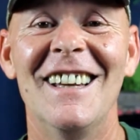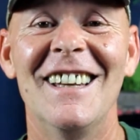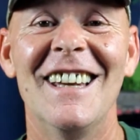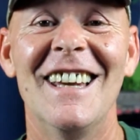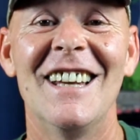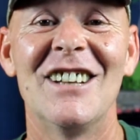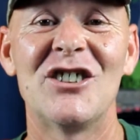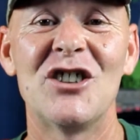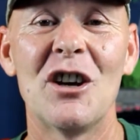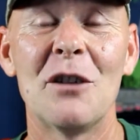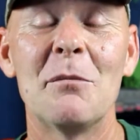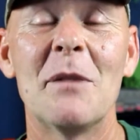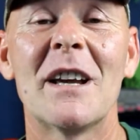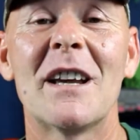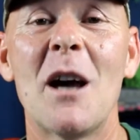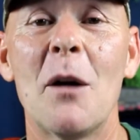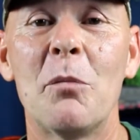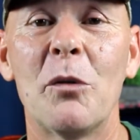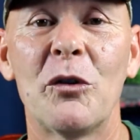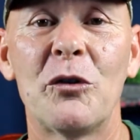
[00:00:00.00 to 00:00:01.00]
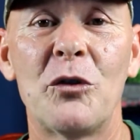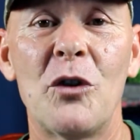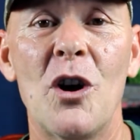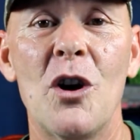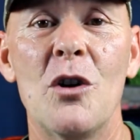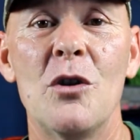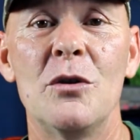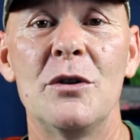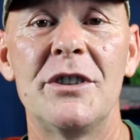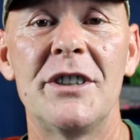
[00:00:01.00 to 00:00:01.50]
It took me a couple
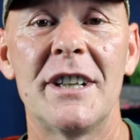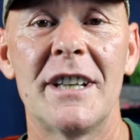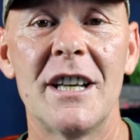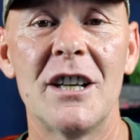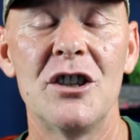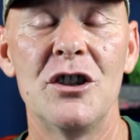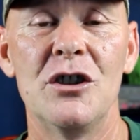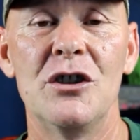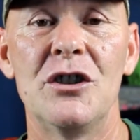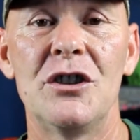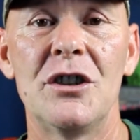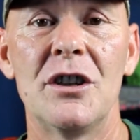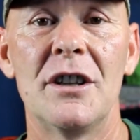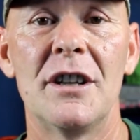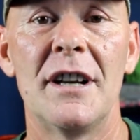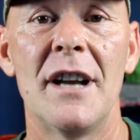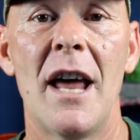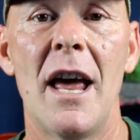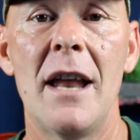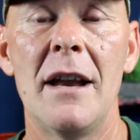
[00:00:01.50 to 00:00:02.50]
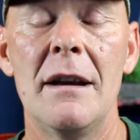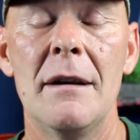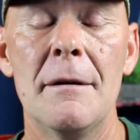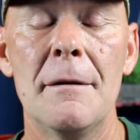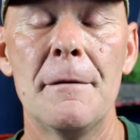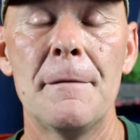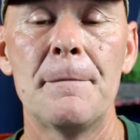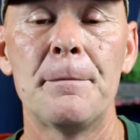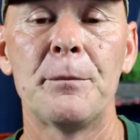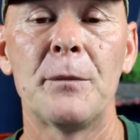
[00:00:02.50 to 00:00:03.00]
throws to get used to the net,
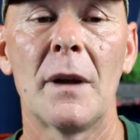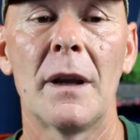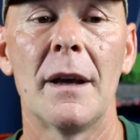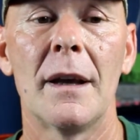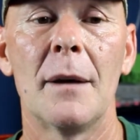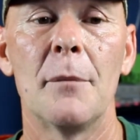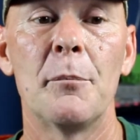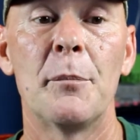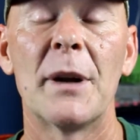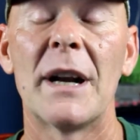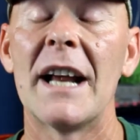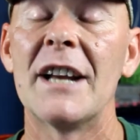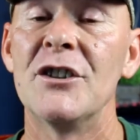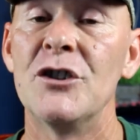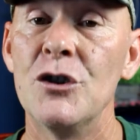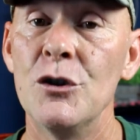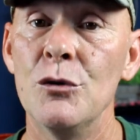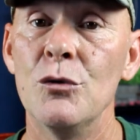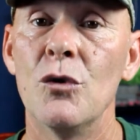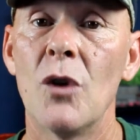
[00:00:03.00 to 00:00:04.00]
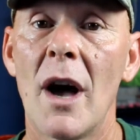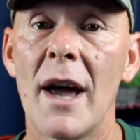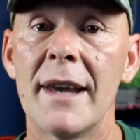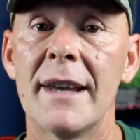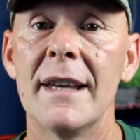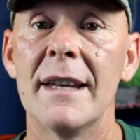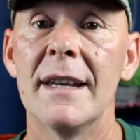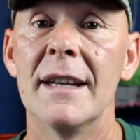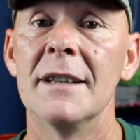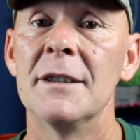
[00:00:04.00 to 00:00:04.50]
but I do
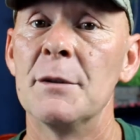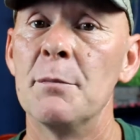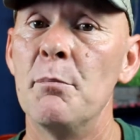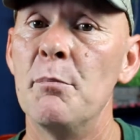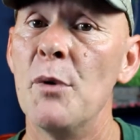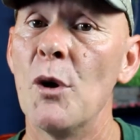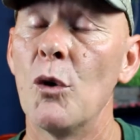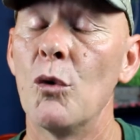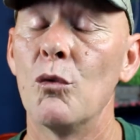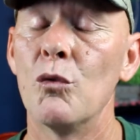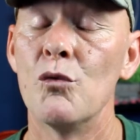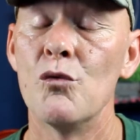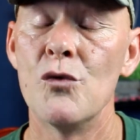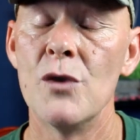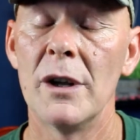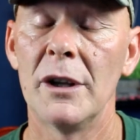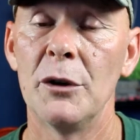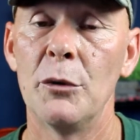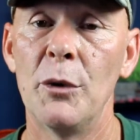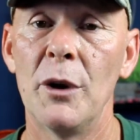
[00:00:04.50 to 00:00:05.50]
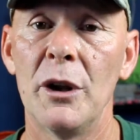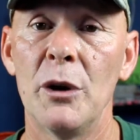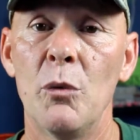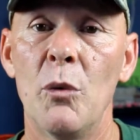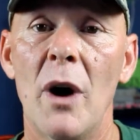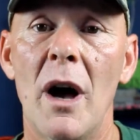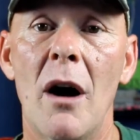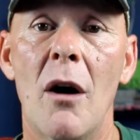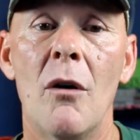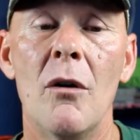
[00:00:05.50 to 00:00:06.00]
like it. It's built really, really
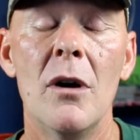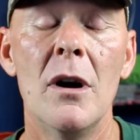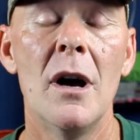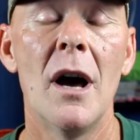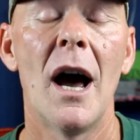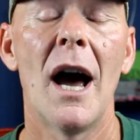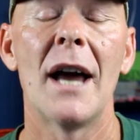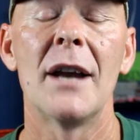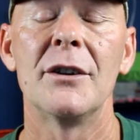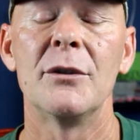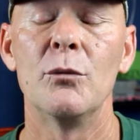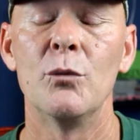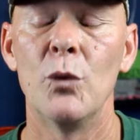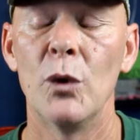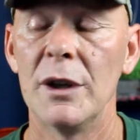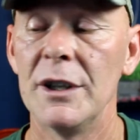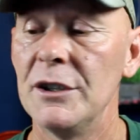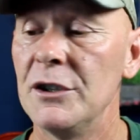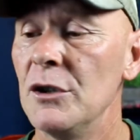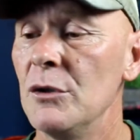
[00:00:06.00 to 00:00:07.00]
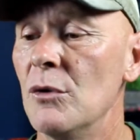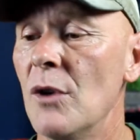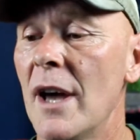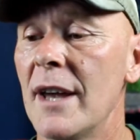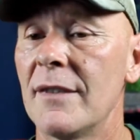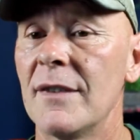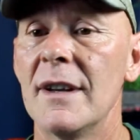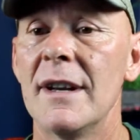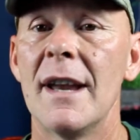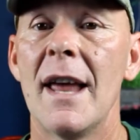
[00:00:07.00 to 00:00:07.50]
well. I really do
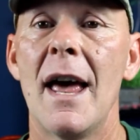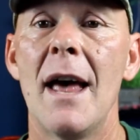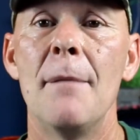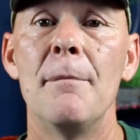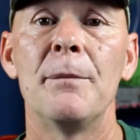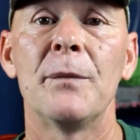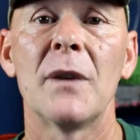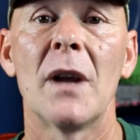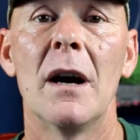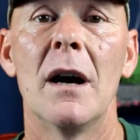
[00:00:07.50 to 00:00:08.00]
like the net.